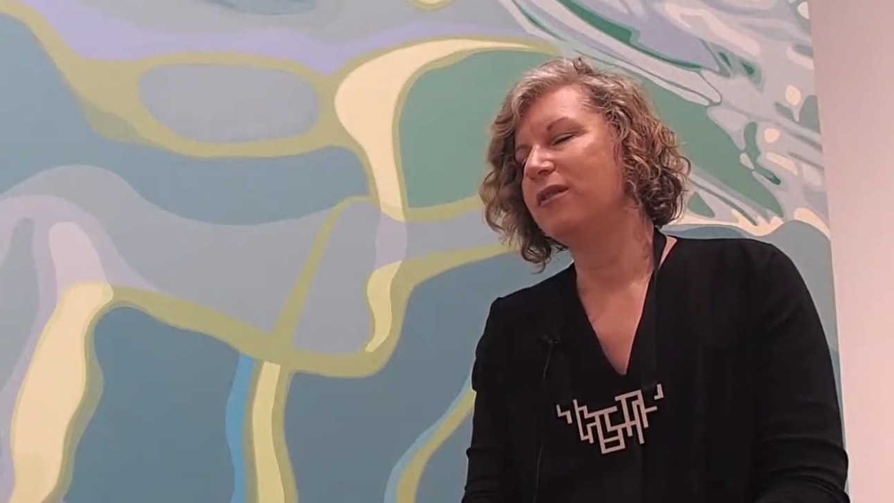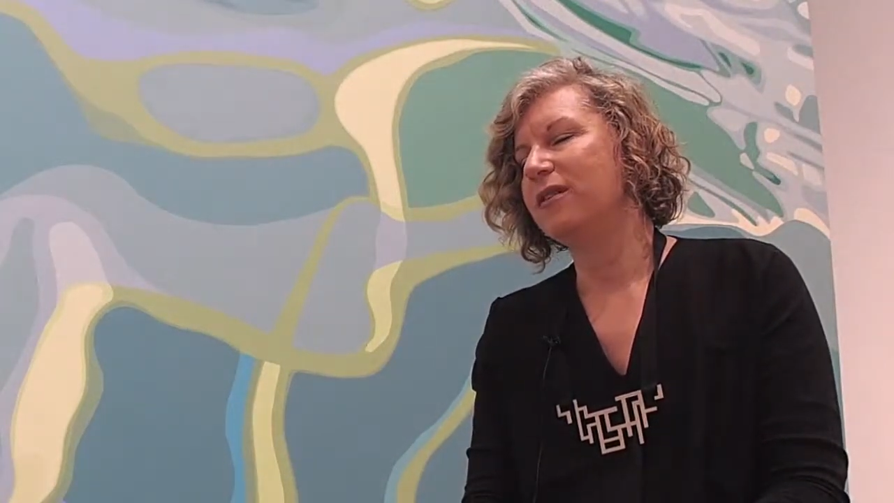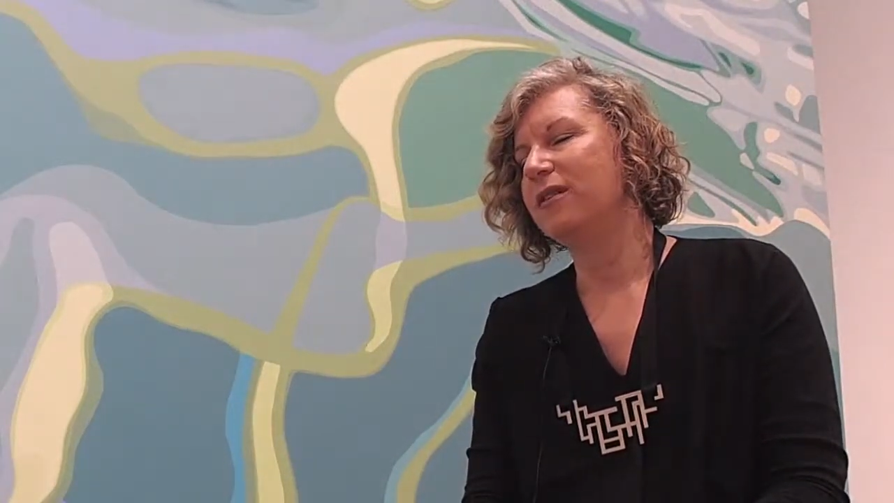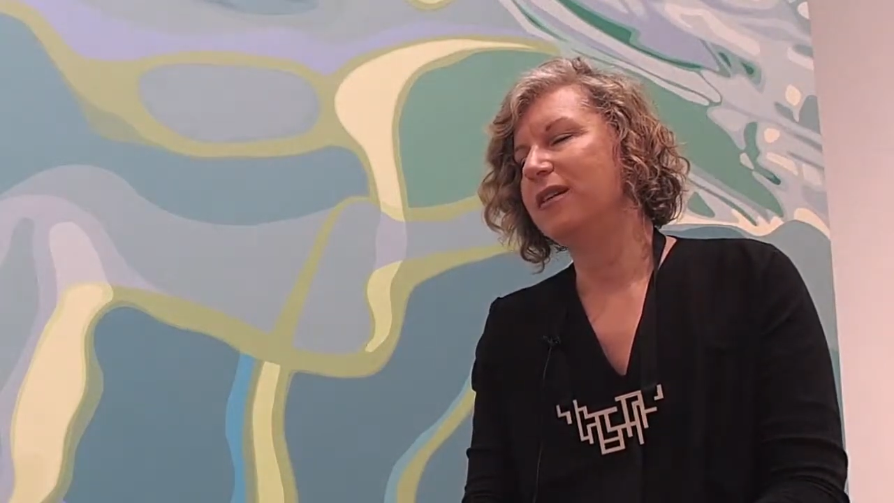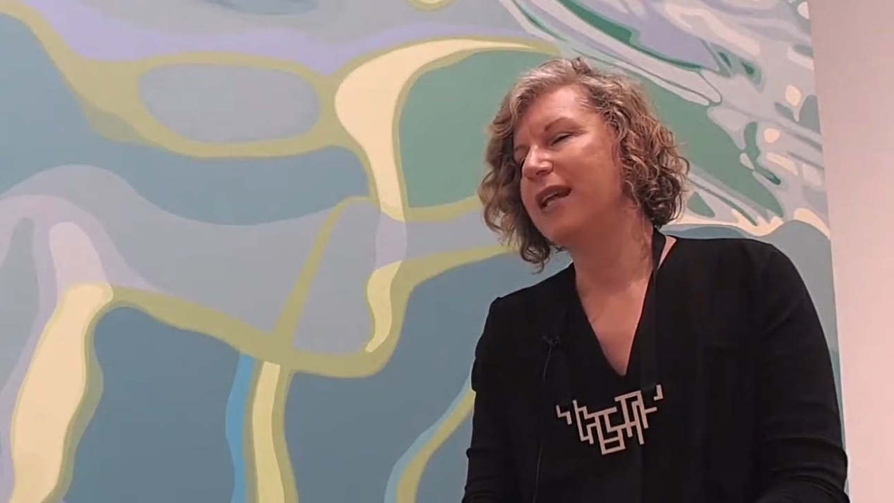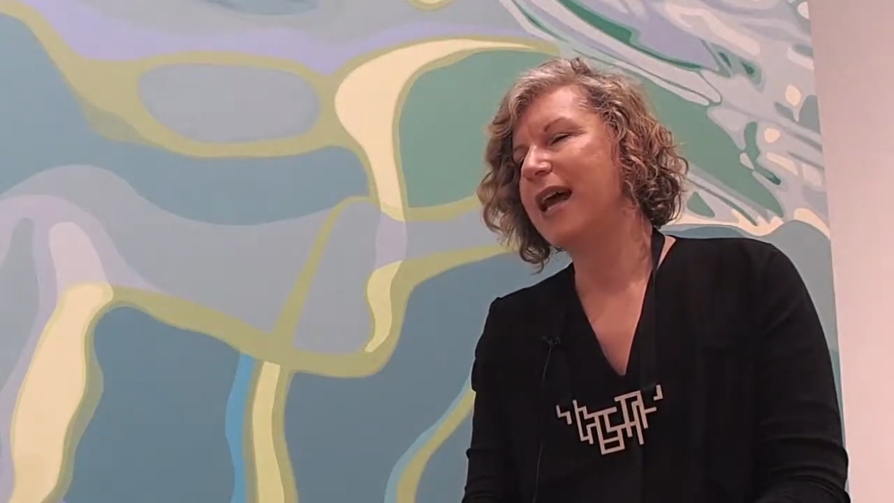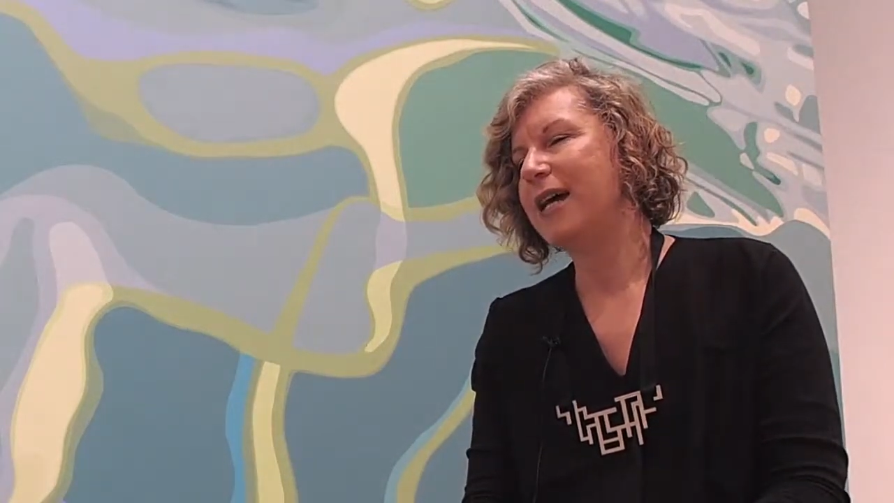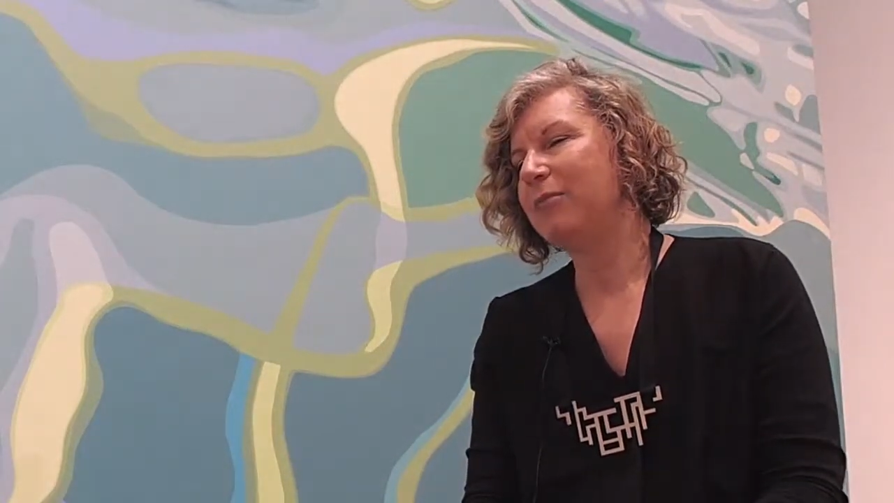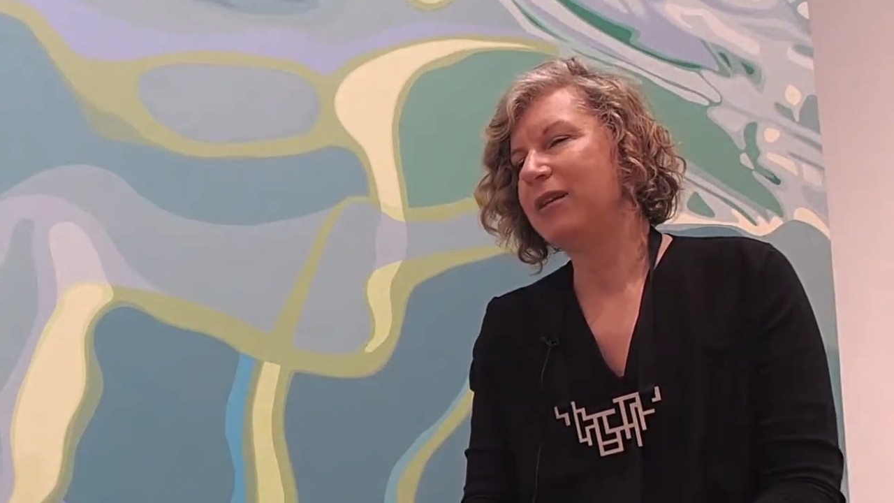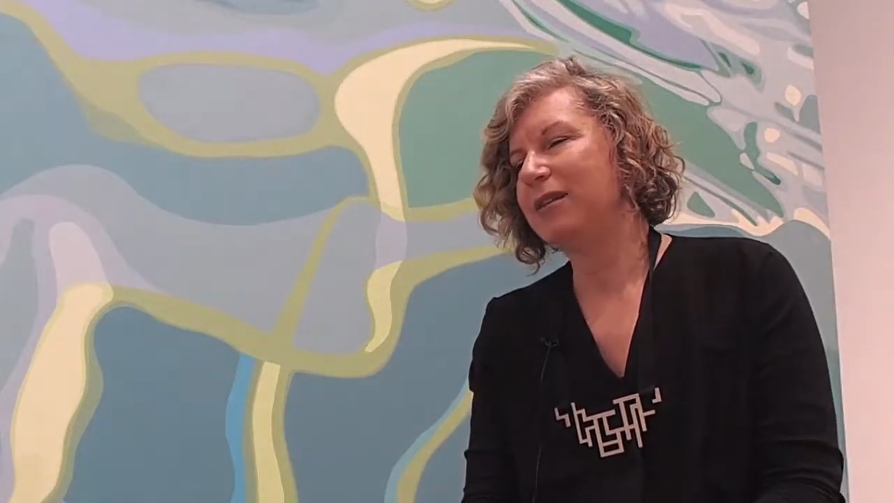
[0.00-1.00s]

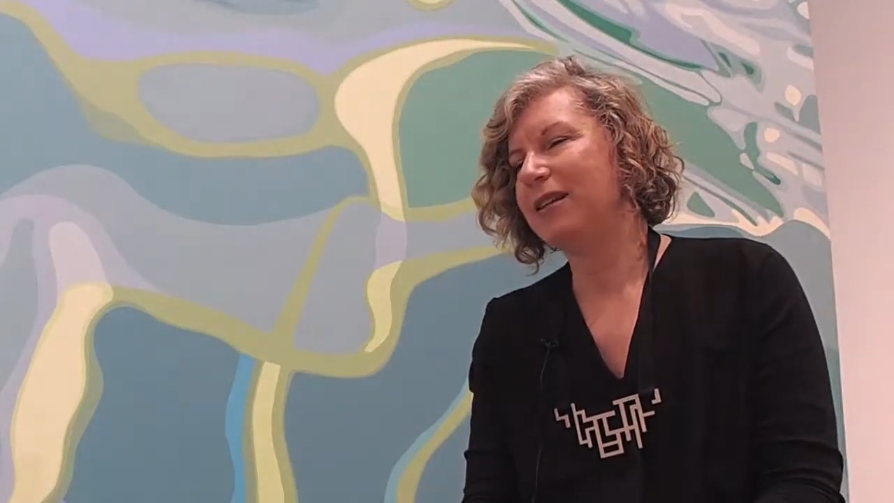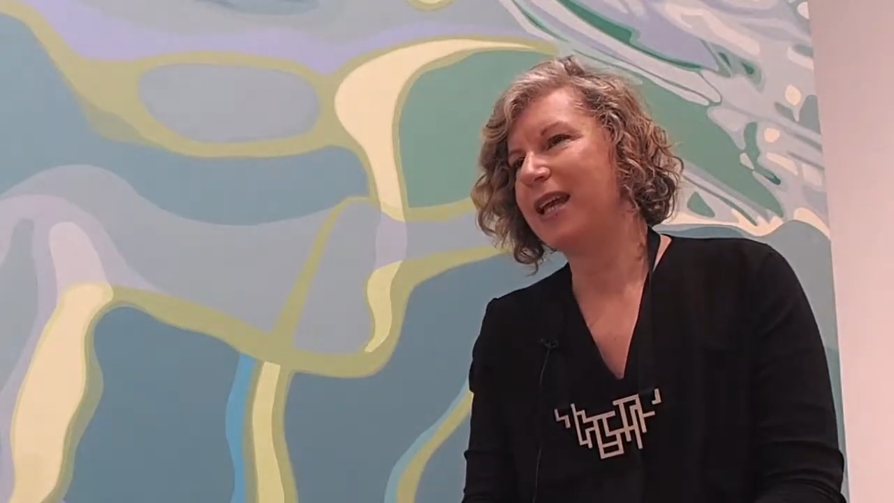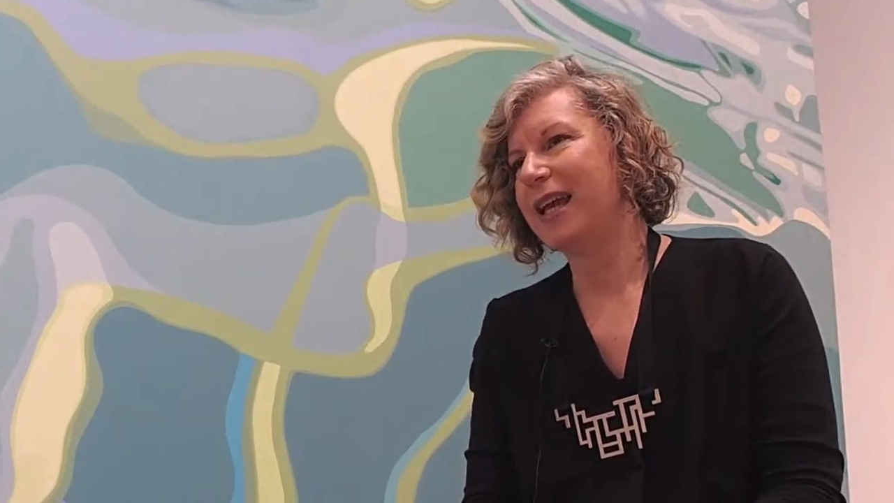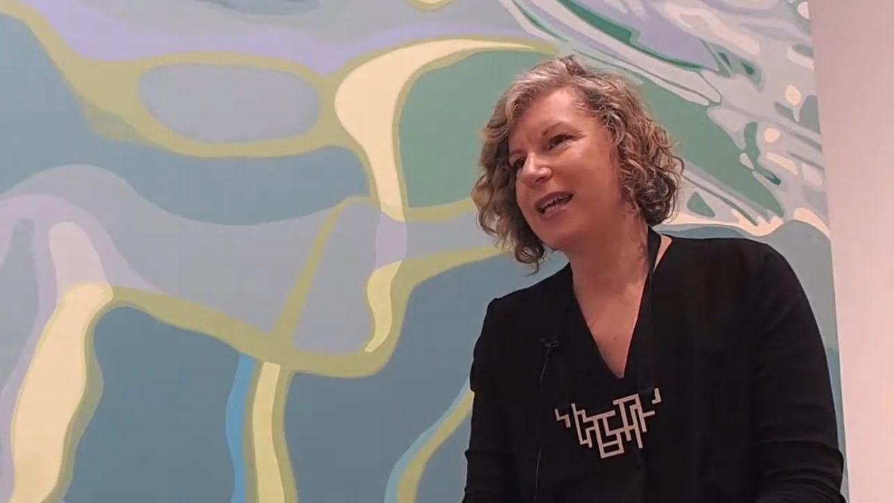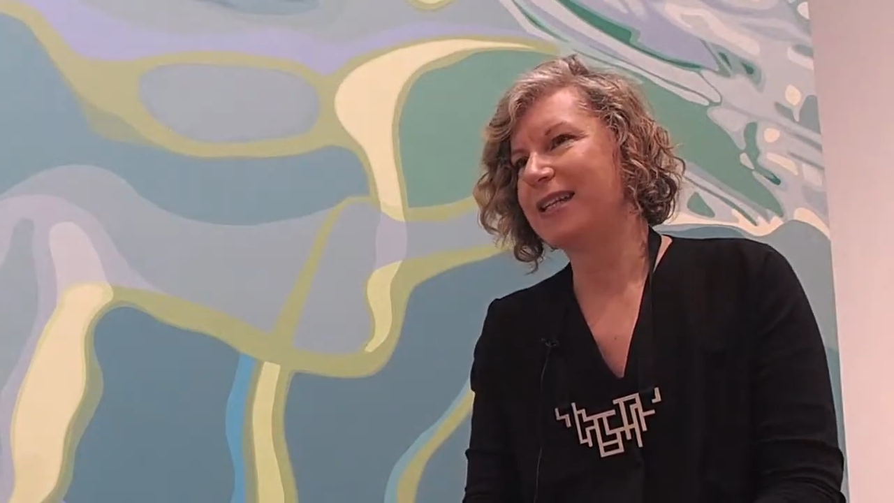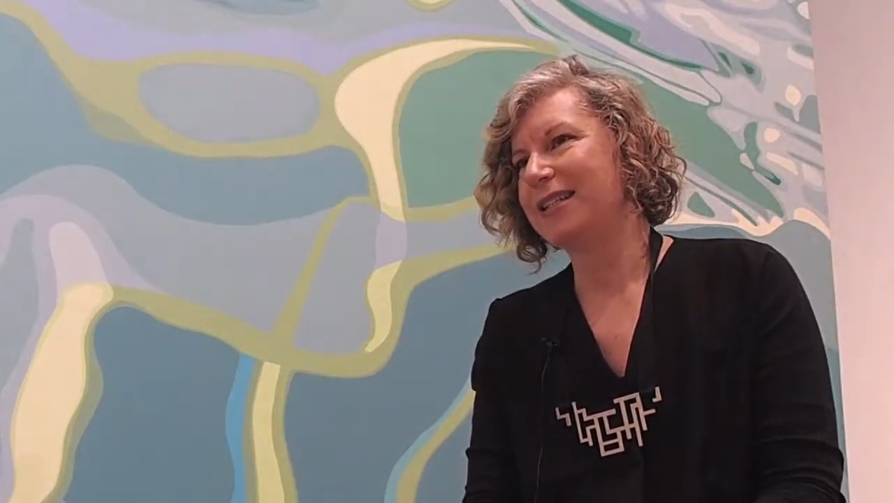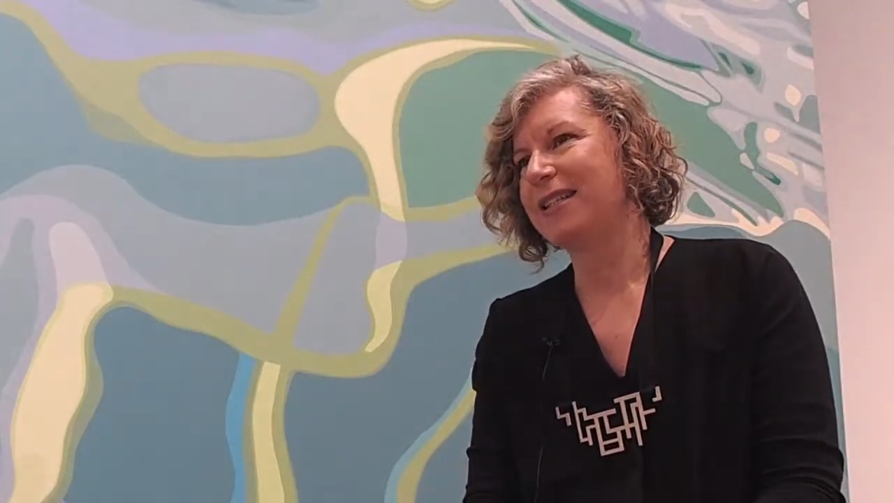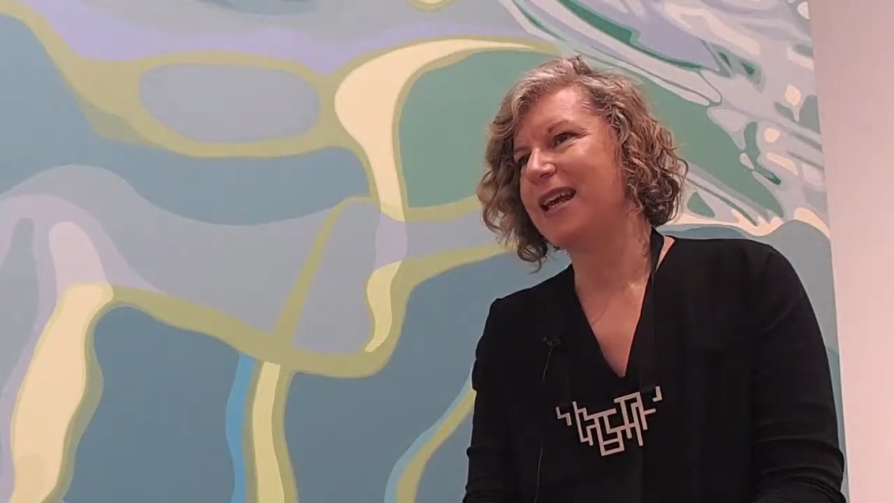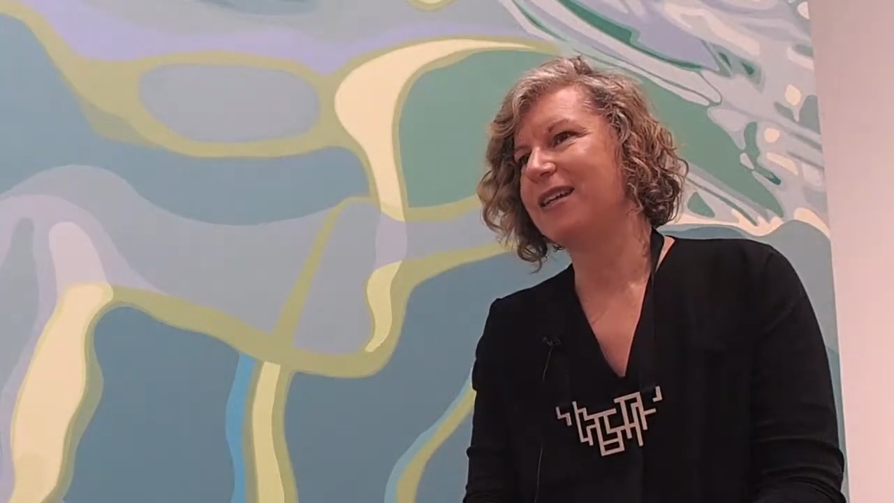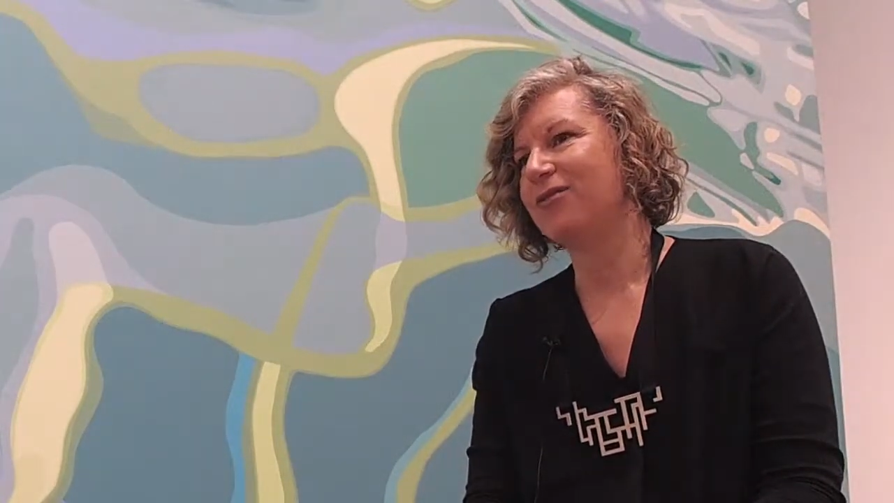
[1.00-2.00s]
nabbing the gaze
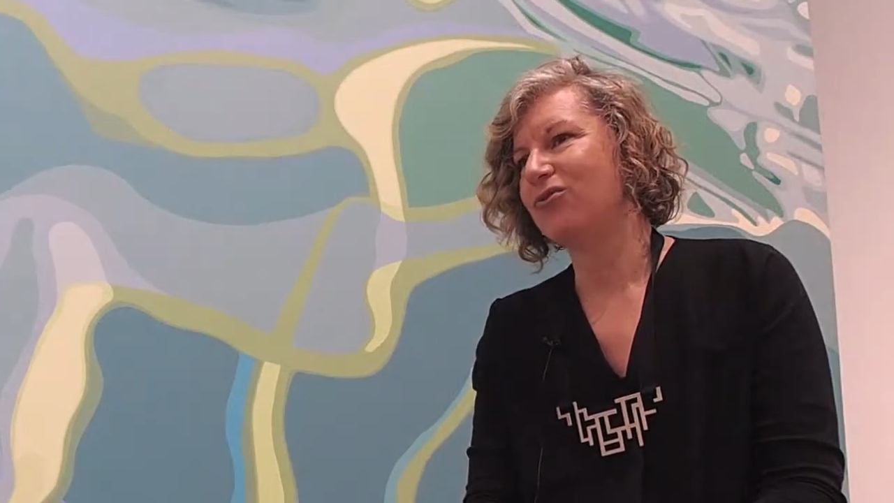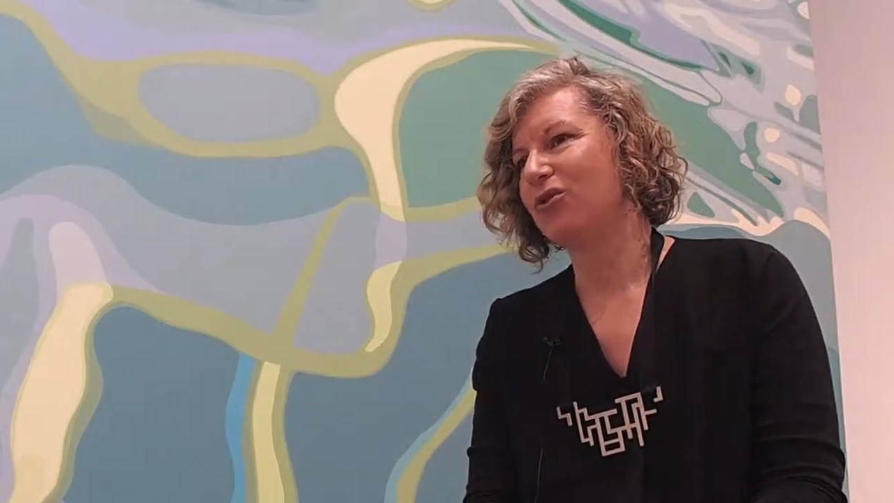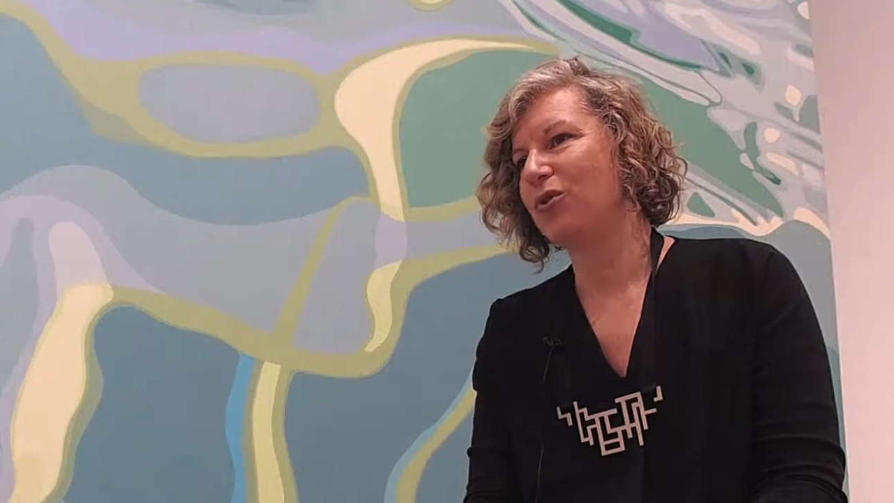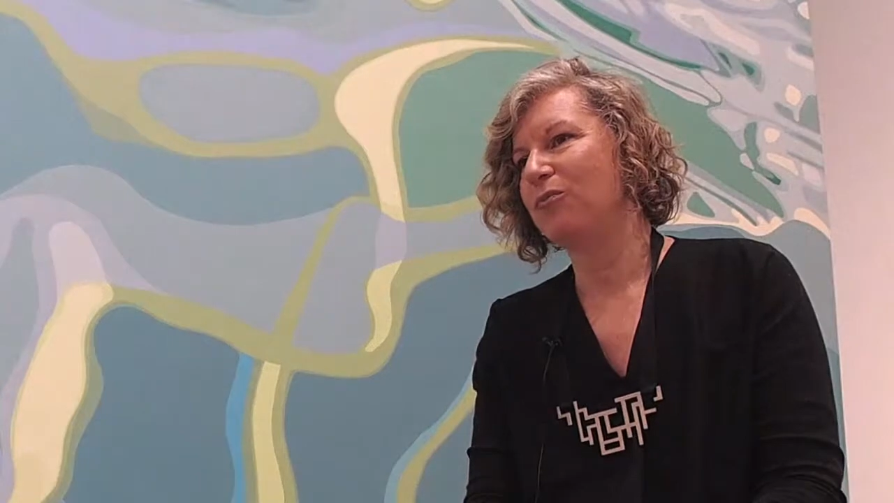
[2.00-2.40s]
and